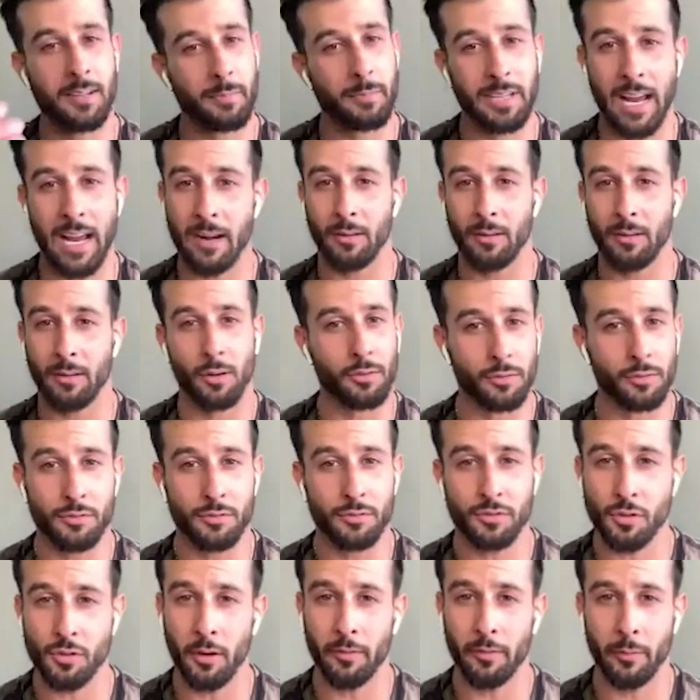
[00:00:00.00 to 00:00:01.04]
downloading new
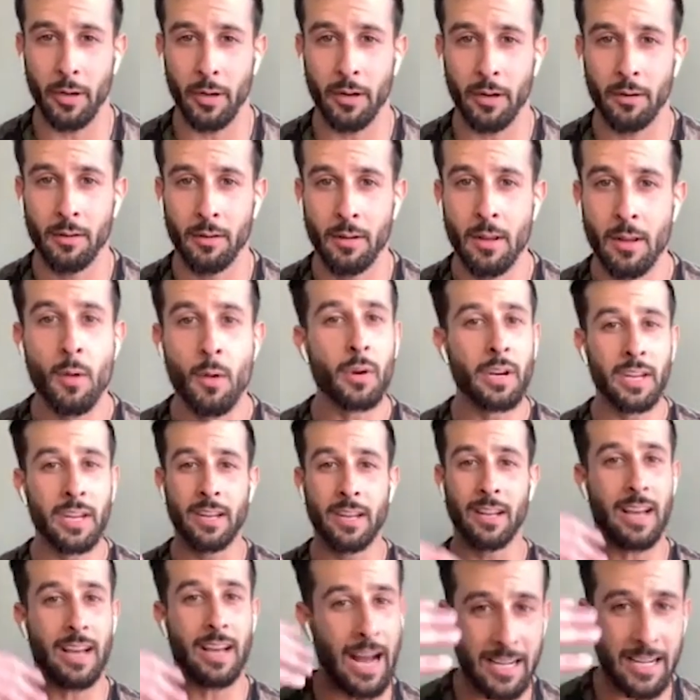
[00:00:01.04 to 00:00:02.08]
software we need
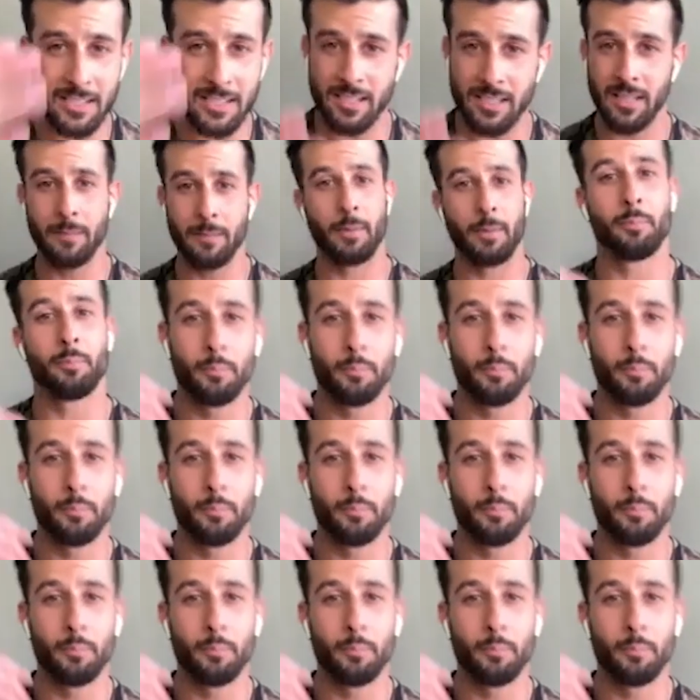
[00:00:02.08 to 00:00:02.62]
yes. to constantly be